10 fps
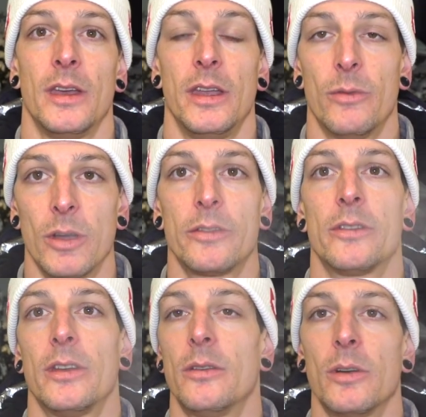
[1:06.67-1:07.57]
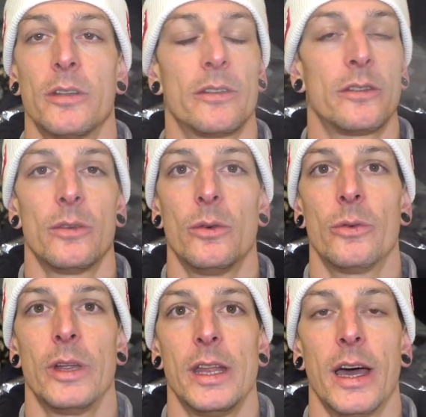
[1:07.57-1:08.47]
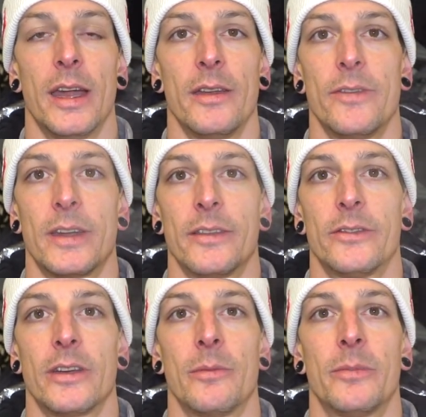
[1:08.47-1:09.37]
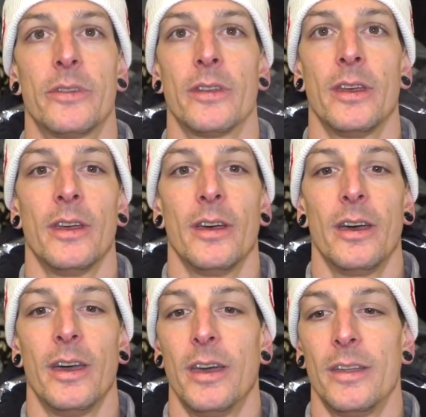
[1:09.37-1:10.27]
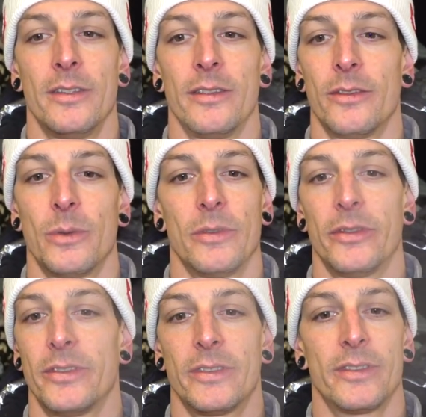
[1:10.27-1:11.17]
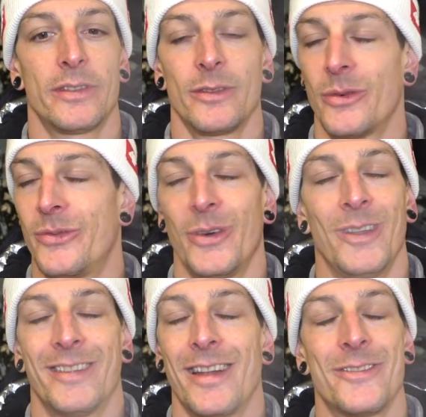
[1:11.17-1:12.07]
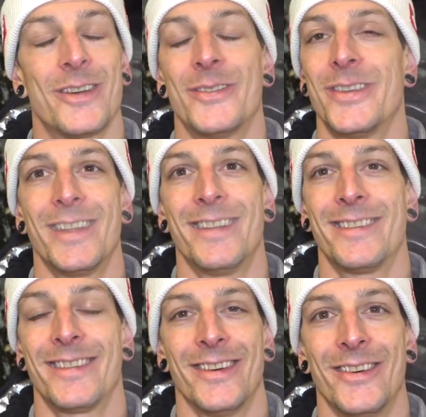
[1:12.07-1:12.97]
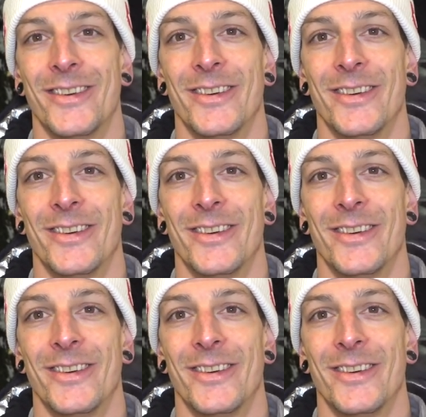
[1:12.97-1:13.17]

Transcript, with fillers: It was two really highly effective jumps and with full self-confidence, so